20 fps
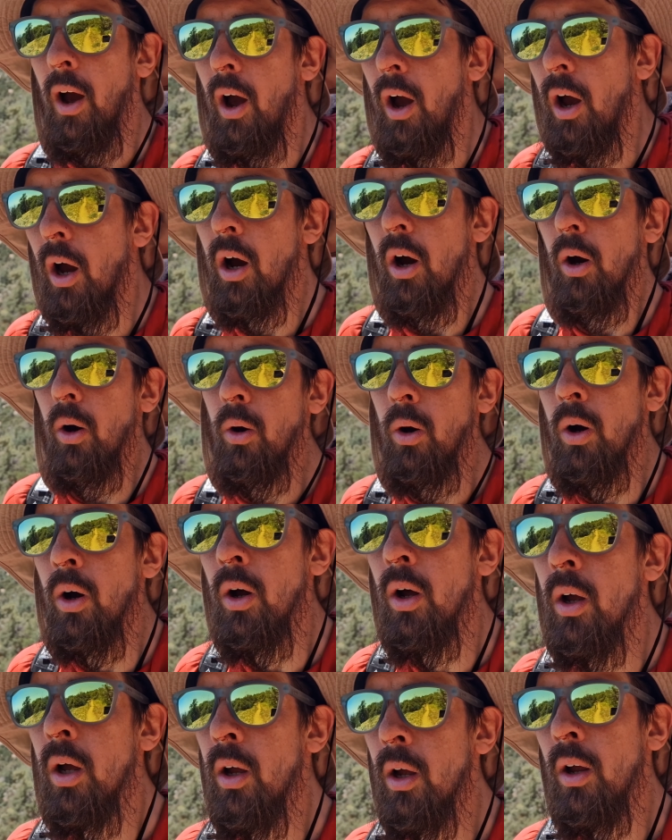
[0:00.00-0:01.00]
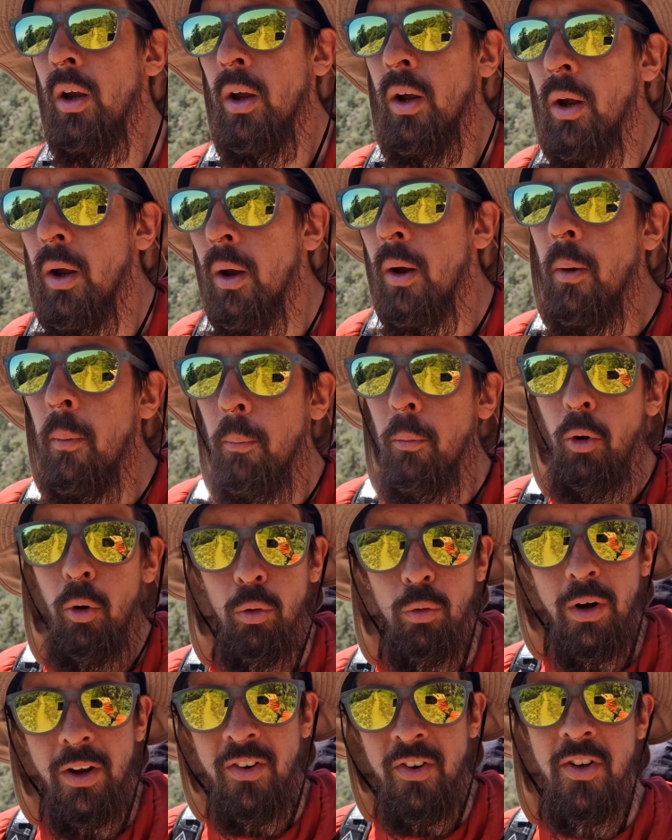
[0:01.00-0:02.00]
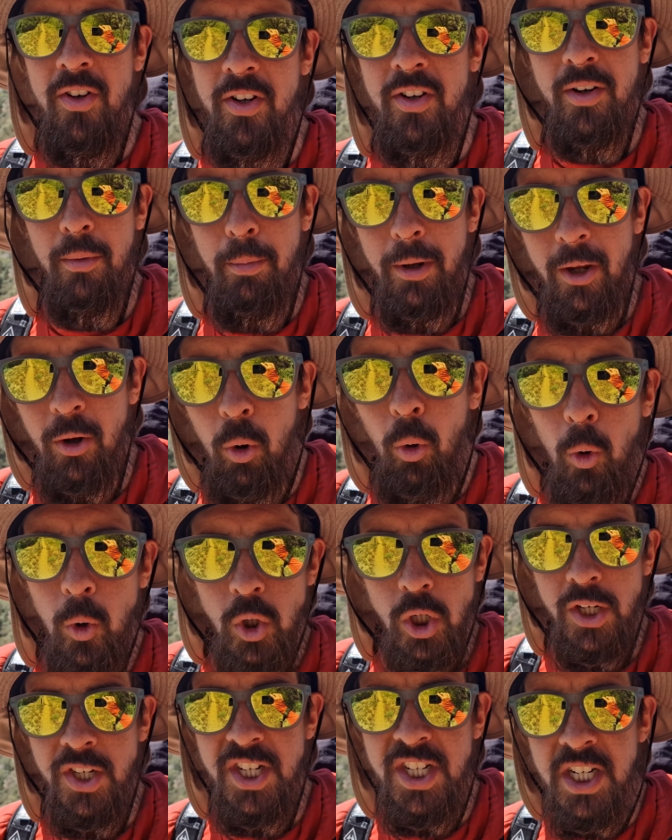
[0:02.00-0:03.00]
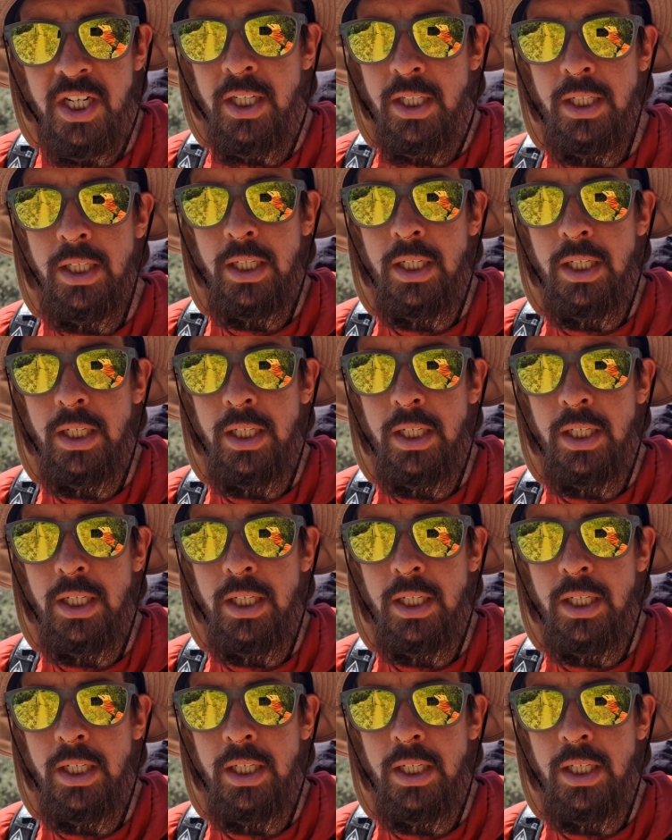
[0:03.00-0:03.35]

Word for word: Uh-oh, more reasons to be cautious.